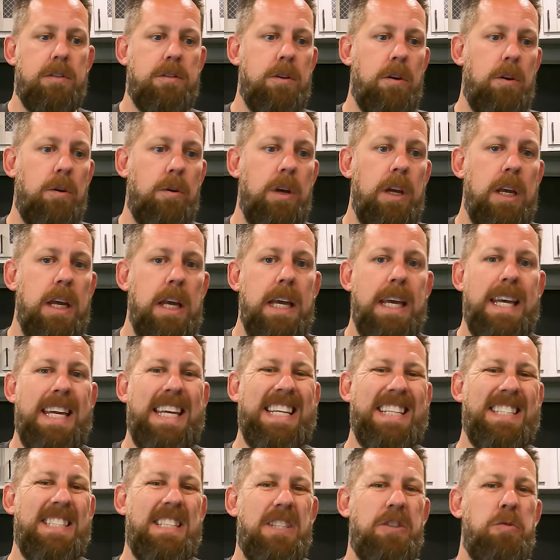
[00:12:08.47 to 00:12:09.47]
So
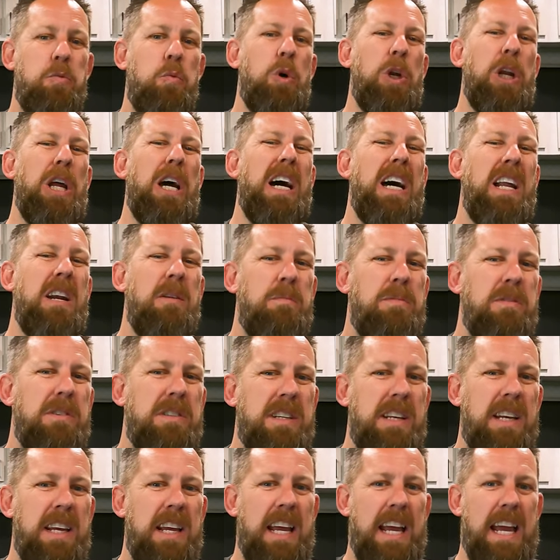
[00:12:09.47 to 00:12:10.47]
is this
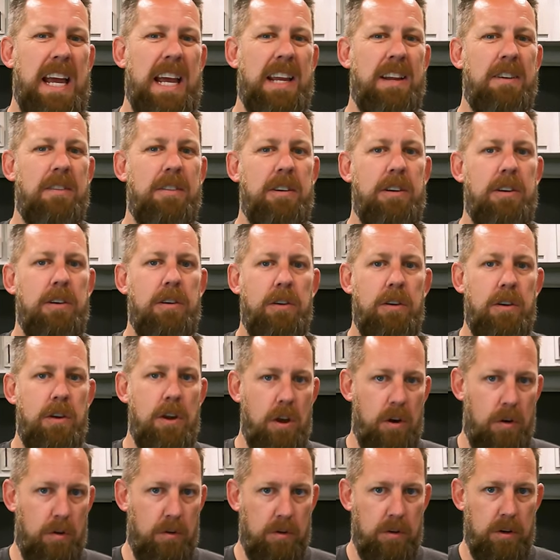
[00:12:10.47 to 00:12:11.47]
100% accurate?
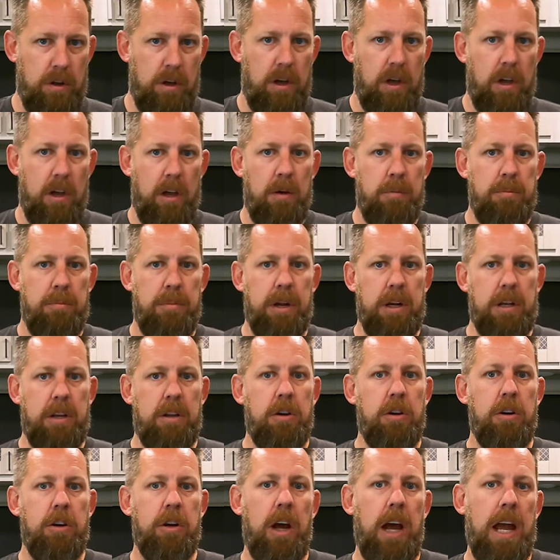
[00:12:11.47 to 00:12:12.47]
No.
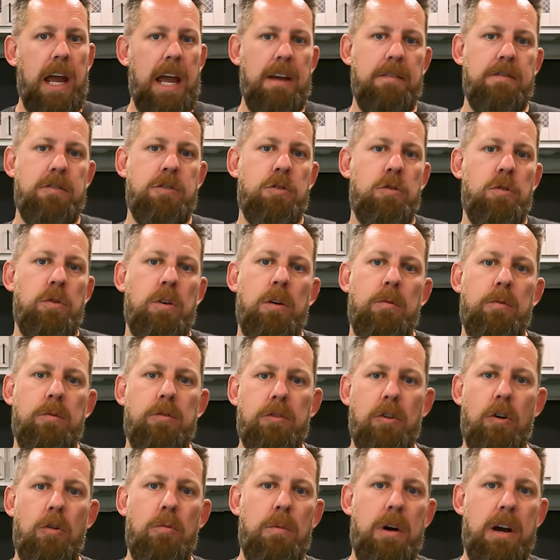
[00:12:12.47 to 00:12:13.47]
But could I have screwed up
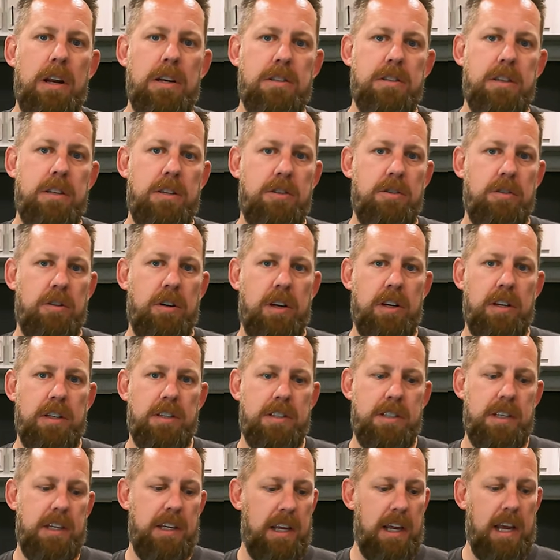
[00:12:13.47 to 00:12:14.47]
so much that you're gonna
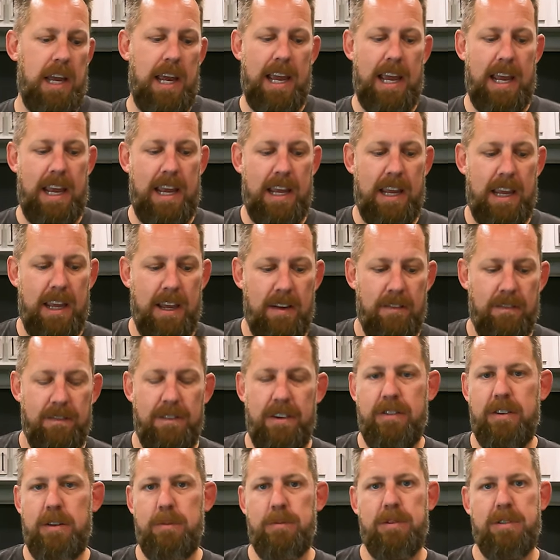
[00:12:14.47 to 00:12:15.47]
see a
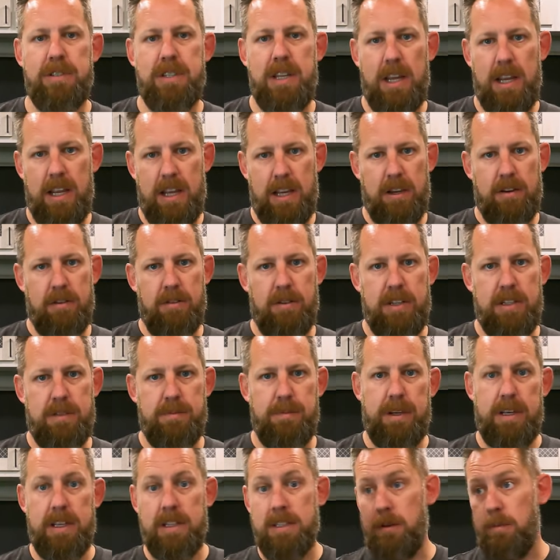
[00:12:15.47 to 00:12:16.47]
50% increase
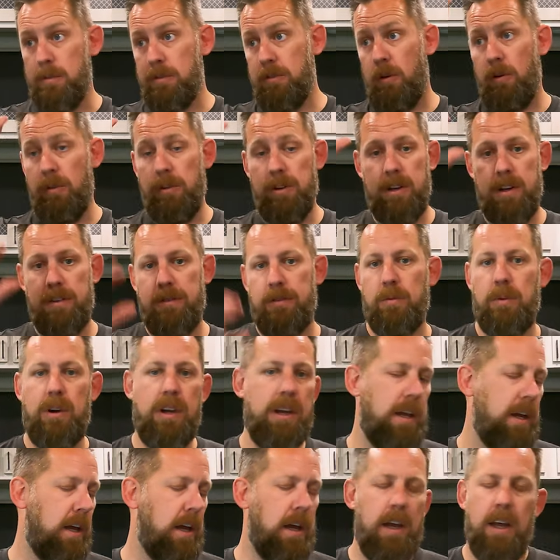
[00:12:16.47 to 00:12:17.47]
because I was holding a different
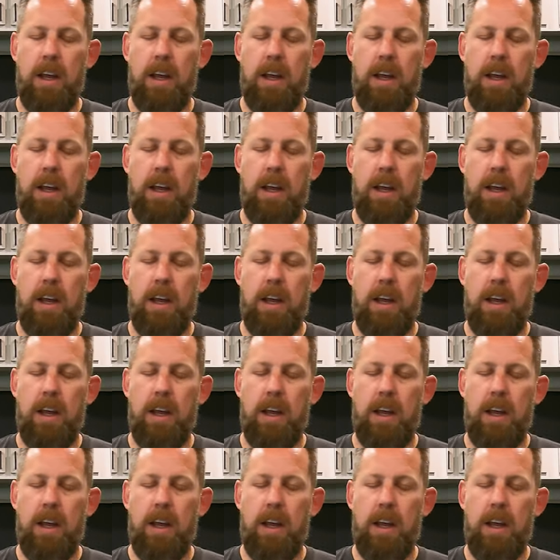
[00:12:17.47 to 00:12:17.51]
way?